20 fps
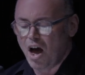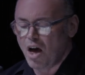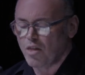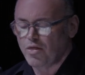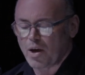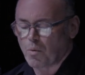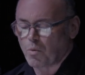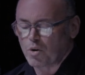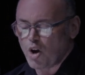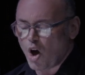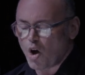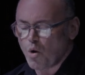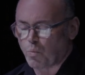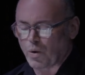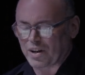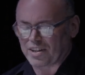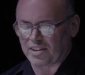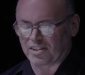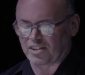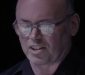There were no
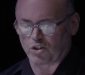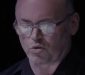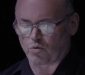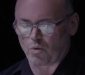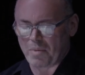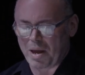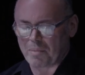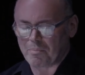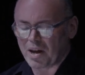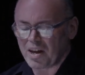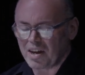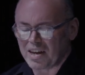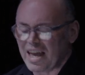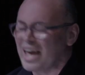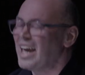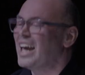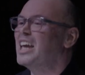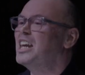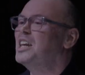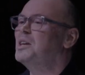witnesses, remember?
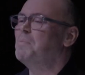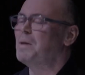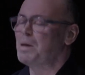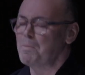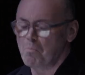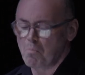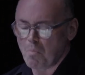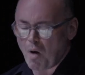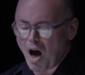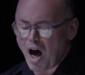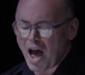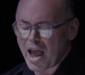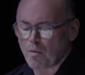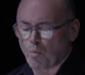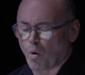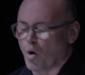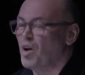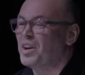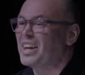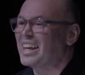It'd be my
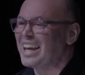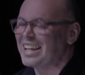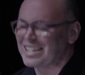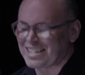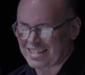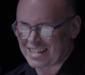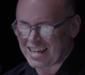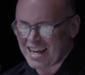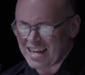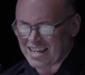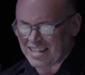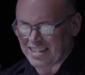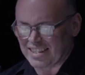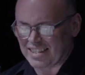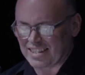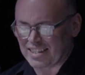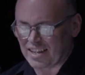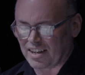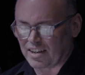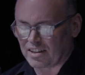word against
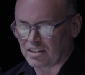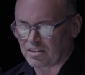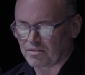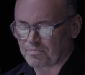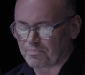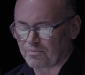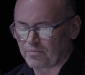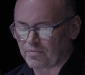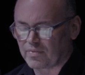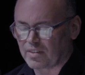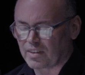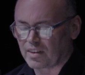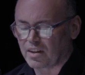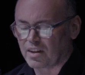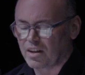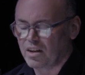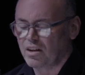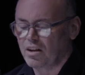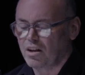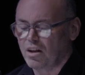his."
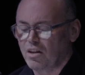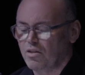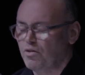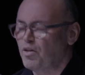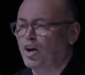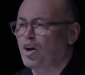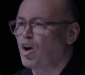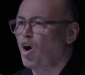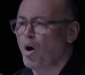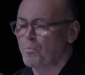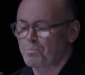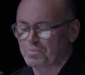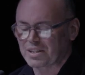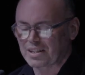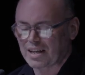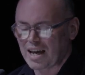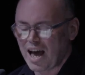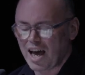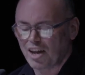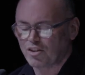The cops
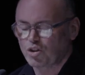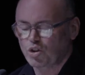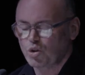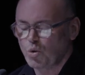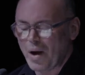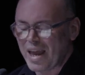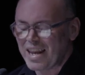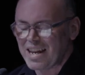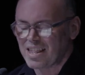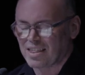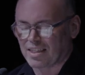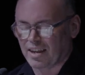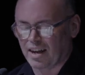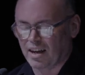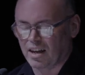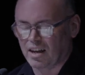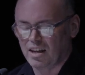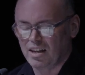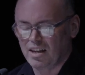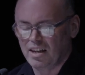can't do
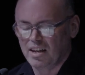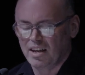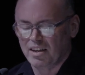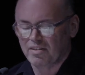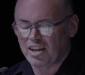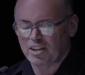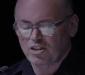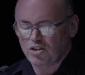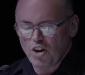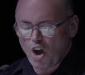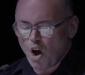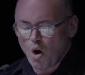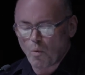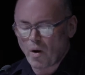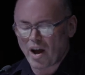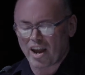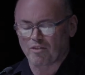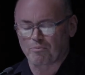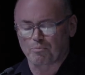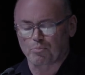anything. There's no
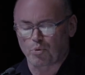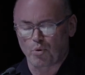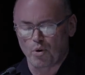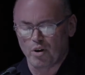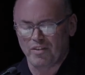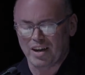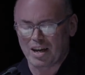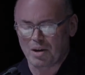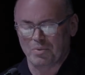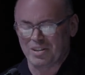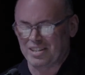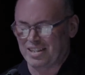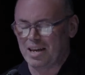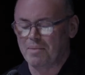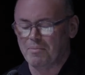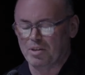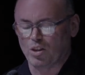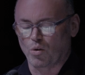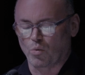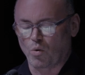way of proving it was him
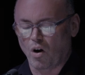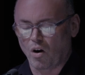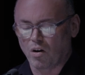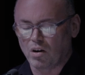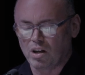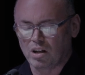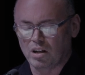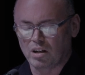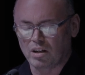in the wrong.